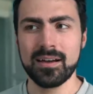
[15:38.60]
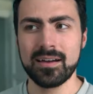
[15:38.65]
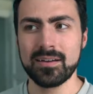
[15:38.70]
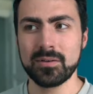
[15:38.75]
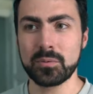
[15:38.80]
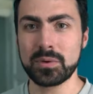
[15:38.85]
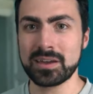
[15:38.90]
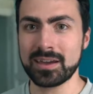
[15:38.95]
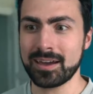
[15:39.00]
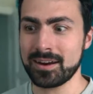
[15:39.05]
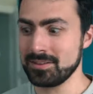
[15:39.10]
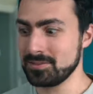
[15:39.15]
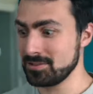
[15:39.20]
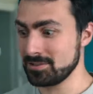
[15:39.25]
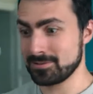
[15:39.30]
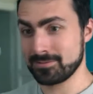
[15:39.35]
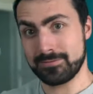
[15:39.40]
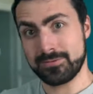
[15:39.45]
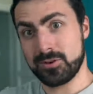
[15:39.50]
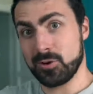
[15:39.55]
We kind of
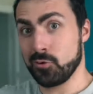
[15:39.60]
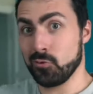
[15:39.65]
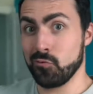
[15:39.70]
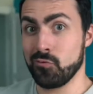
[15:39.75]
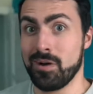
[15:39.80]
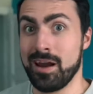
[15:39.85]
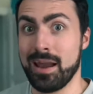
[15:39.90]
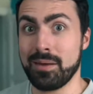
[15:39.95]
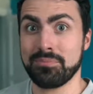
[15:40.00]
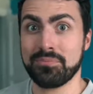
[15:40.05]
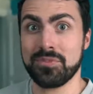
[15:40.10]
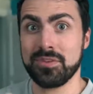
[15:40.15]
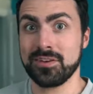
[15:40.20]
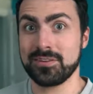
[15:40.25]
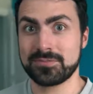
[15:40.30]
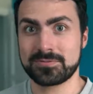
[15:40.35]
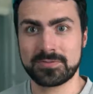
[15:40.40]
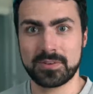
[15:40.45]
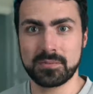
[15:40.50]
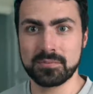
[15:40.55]
just grabbed
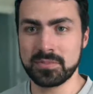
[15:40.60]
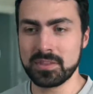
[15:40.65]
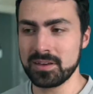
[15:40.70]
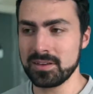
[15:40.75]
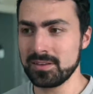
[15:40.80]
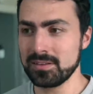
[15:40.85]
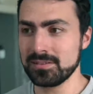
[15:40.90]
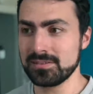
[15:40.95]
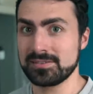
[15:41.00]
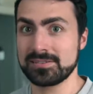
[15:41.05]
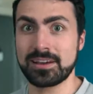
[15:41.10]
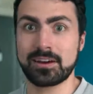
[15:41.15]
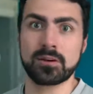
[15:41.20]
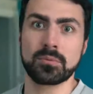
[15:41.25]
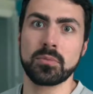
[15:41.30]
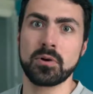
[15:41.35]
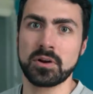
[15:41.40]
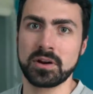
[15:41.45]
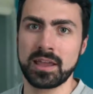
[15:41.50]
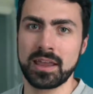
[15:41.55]
things from the
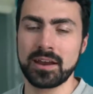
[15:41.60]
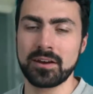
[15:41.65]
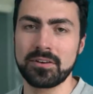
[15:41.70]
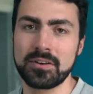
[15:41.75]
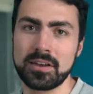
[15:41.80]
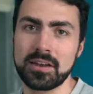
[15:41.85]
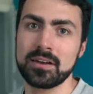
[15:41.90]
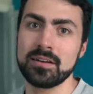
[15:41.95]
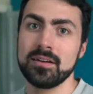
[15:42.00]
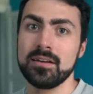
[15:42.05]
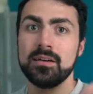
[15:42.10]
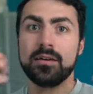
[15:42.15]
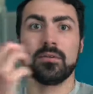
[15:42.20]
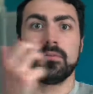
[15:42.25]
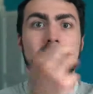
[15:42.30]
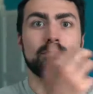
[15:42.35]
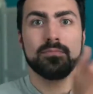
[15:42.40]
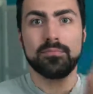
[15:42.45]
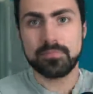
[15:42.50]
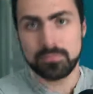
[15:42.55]
ceremony area,
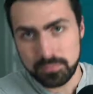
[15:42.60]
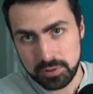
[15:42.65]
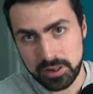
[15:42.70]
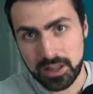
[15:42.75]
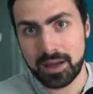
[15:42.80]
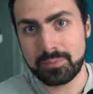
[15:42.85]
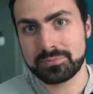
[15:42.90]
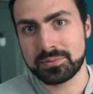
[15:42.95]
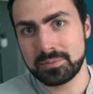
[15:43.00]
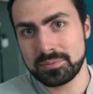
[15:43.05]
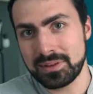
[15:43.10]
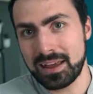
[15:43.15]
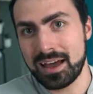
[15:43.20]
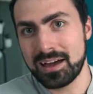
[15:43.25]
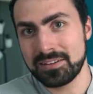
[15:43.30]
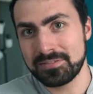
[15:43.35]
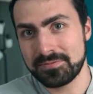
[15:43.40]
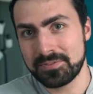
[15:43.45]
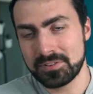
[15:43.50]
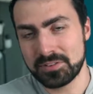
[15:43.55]
plopped them
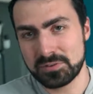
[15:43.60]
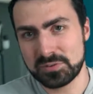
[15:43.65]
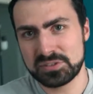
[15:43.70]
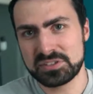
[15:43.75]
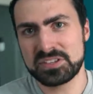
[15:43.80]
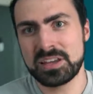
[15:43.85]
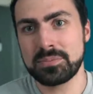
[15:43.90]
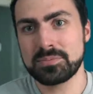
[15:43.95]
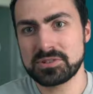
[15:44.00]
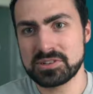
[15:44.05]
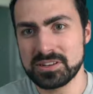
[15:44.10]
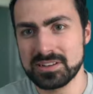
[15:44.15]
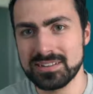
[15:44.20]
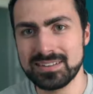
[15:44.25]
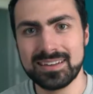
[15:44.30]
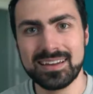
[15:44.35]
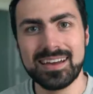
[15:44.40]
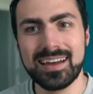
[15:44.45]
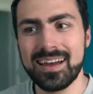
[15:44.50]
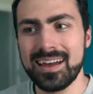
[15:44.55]
down for the
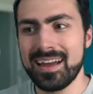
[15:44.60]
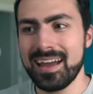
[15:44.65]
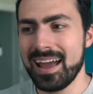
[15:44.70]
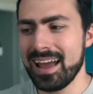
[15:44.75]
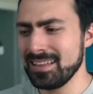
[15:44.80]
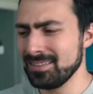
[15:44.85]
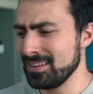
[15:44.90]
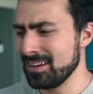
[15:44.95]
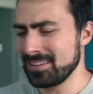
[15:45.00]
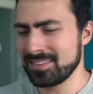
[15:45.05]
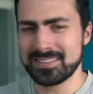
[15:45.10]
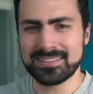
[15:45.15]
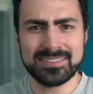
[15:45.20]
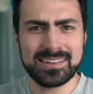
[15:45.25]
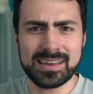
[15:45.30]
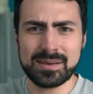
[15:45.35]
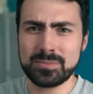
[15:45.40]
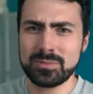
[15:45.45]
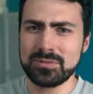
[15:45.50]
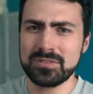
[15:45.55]
reception, and like the
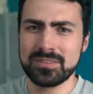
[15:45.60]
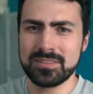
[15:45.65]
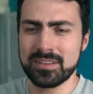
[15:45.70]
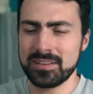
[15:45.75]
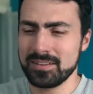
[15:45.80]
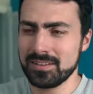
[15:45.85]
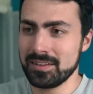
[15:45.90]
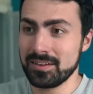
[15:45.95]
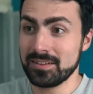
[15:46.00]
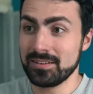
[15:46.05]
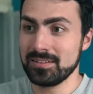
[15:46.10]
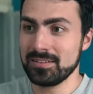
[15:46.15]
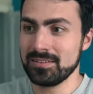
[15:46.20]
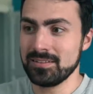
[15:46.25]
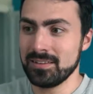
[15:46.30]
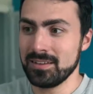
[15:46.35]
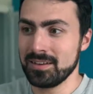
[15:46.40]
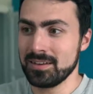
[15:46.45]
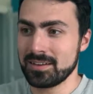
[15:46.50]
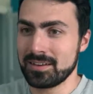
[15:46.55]
table,
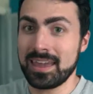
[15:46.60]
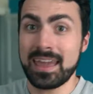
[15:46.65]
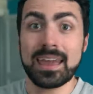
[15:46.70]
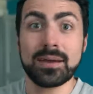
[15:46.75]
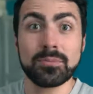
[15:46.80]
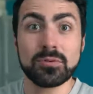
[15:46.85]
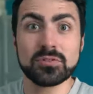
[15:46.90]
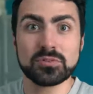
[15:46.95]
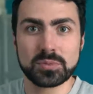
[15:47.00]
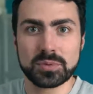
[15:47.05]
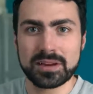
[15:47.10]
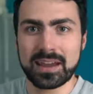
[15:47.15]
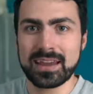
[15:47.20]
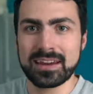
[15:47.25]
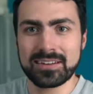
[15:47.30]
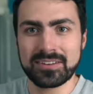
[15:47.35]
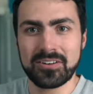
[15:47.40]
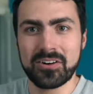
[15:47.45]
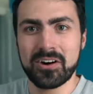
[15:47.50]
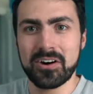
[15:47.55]
the cables were
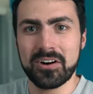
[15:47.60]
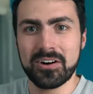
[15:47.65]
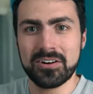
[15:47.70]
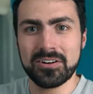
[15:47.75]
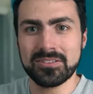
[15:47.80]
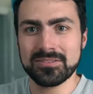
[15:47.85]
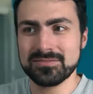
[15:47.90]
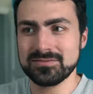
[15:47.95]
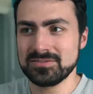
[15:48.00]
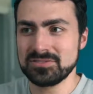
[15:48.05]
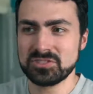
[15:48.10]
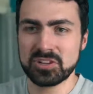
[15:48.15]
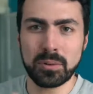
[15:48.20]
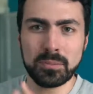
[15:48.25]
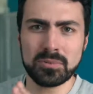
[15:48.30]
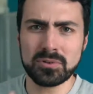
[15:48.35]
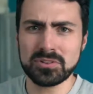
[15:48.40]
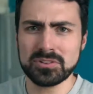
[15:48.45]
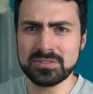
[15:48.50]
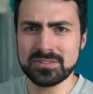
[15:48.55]
getting all
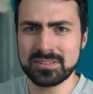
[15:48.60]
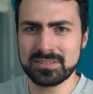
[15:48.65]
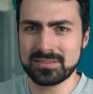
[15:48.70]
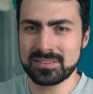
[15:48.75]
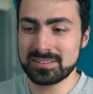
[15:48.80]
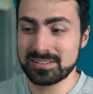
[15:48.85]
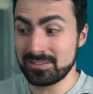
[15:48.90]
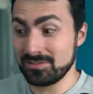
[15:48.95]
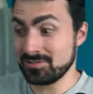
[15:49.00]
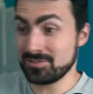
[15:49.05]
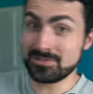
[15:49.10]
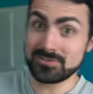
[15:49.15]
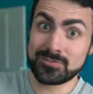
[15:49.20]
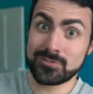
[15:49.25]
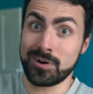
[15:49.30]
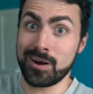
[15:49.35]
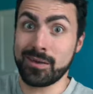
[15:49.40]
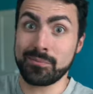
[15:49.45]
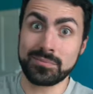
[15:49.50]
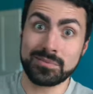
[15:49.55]
jumbled because I was just
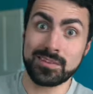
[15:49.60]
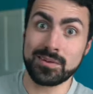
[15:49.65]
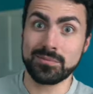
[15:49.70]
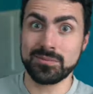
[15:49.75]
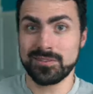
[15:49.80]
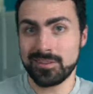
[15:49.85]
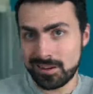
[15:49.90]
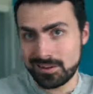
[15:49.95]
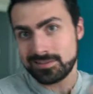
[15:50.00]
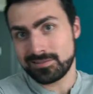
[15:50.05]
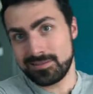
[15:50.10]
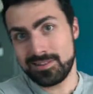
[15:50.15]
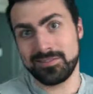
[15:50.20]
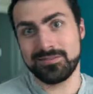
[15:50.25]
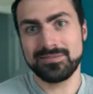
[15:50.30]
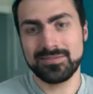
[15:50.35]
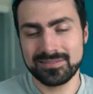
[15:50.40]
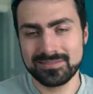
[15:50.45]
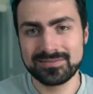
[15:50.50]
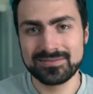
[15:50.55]
grabbing them and
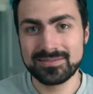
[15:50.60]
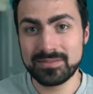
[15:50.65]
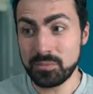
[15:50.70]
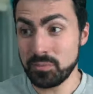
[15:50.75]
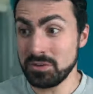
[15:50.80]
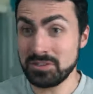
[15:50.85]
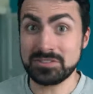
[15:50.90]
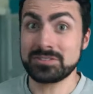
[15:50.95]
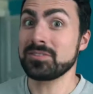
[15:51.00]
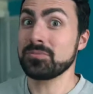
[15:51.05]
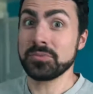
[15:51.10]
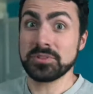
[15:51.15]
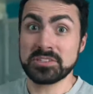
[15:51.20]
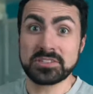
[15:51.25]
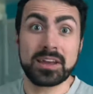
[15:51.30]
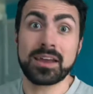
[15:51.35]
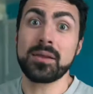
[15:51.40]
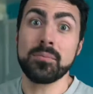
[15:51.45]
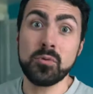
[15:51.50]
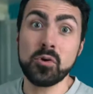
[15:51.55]
we just
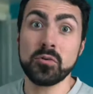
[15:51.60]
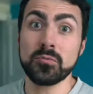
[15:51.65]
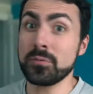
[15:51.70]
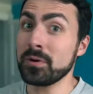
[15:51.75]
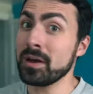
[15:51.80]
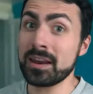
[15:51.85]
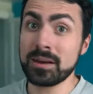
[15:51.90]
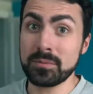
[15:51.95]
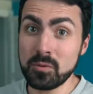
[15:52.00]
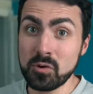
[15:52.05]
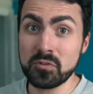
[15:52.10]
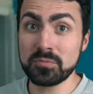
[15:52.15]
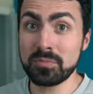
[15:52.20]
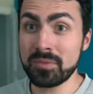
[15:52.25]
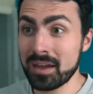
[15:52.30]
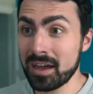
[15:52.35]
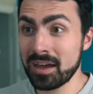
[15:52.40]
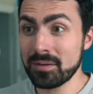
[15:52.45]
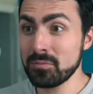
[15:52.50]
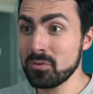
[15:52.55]
gotta move. We
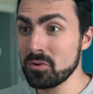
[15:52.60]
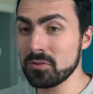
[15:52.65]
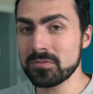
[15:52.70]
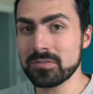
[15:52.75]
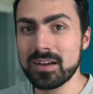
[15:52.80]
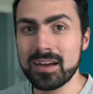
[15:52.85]
gotta move.